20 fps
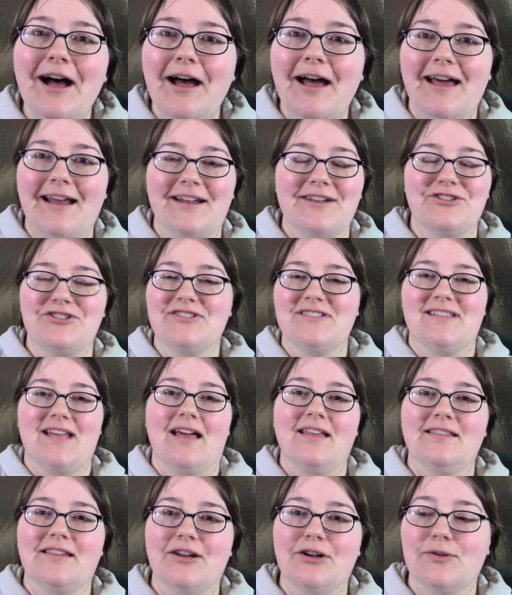I just
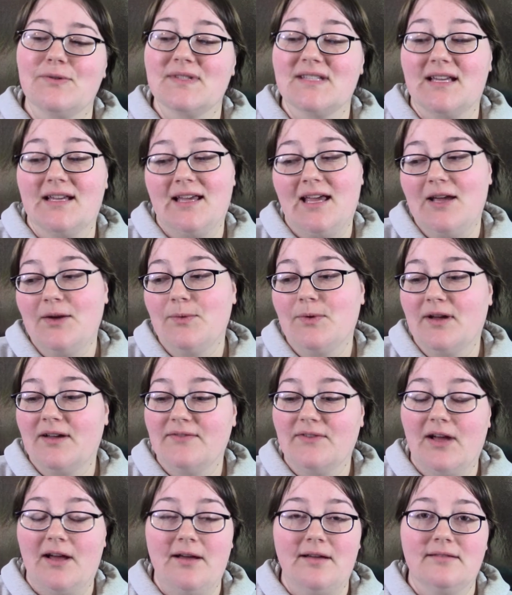sat there and was like, hey, well, I've
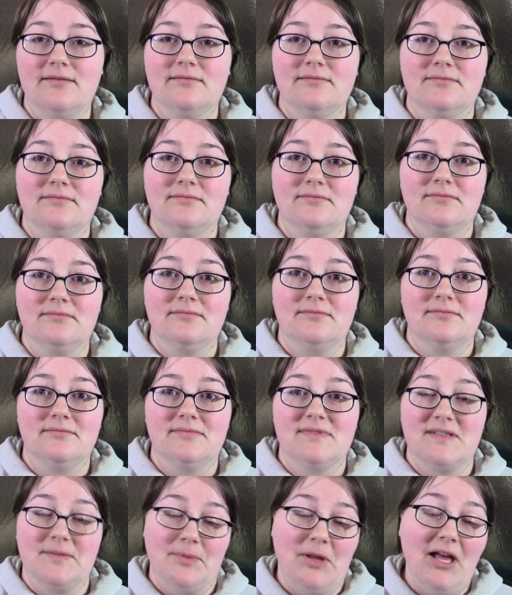got
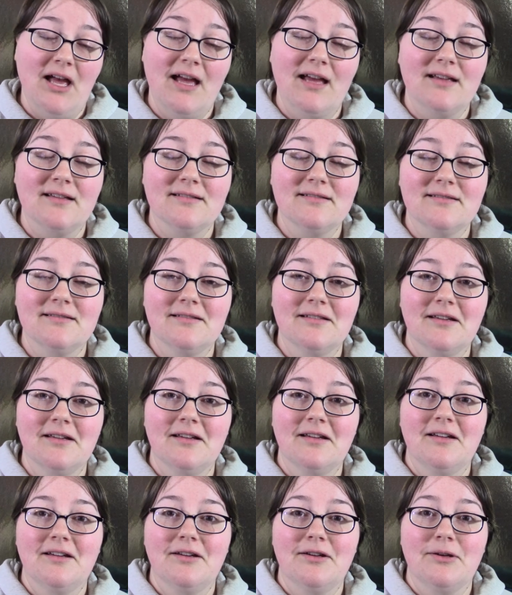supplies
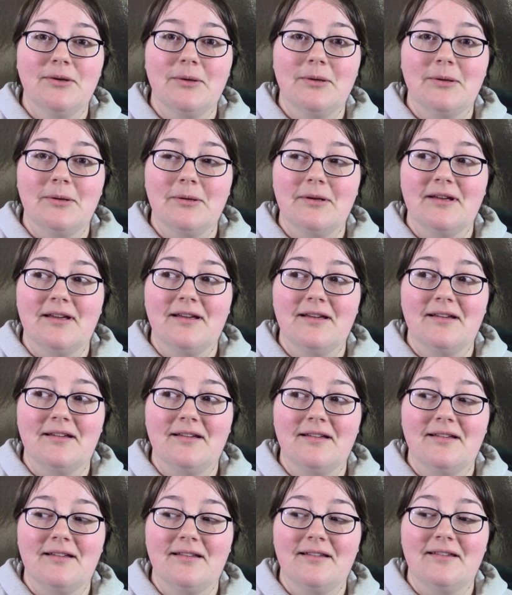
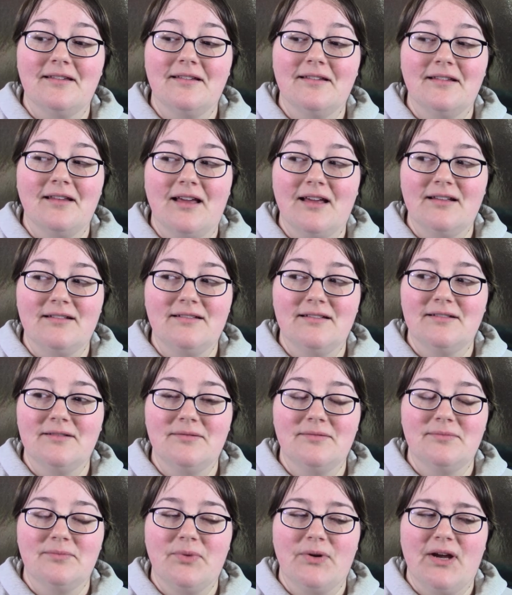and I
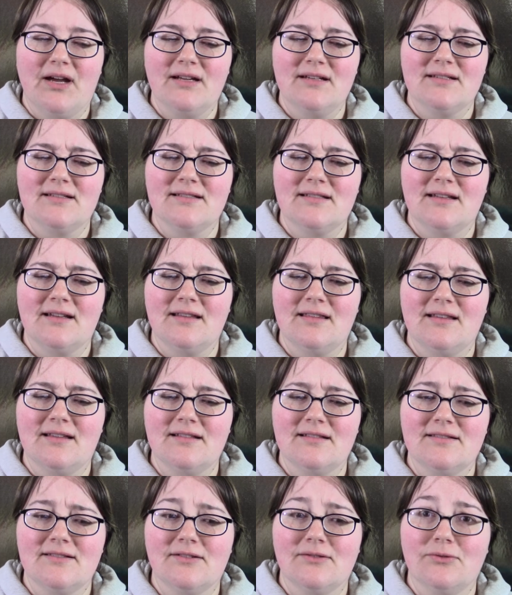didn't practice anything,
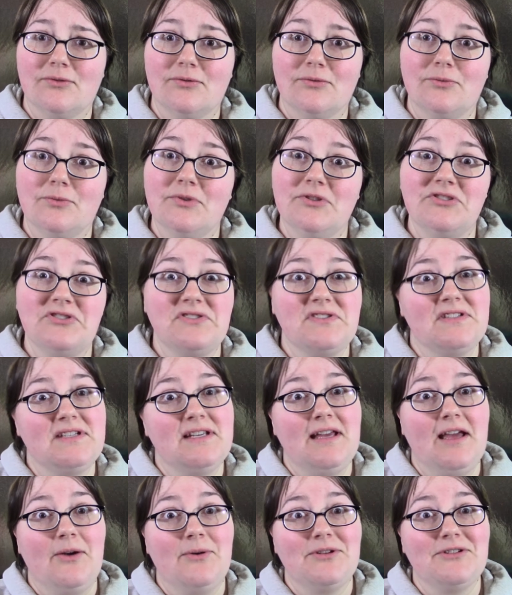so we'll just see
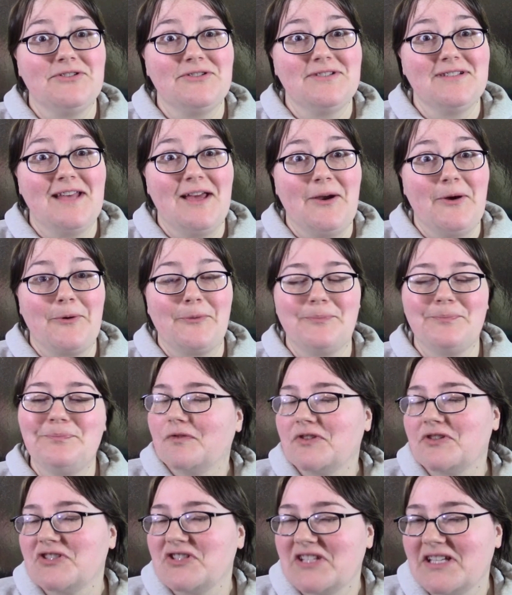how it turns out.
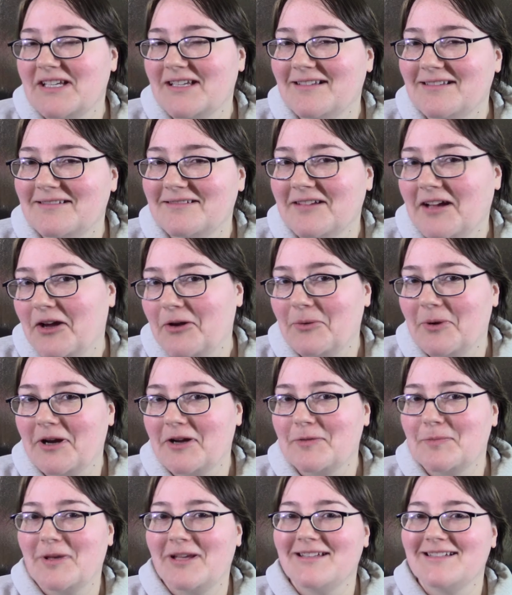First thing I
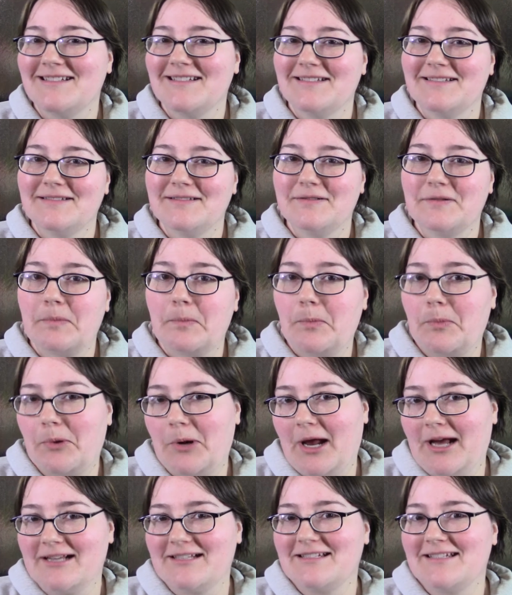recommend,
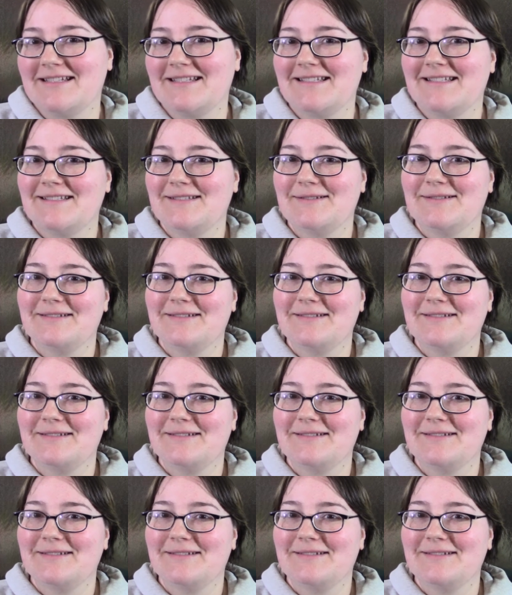practice.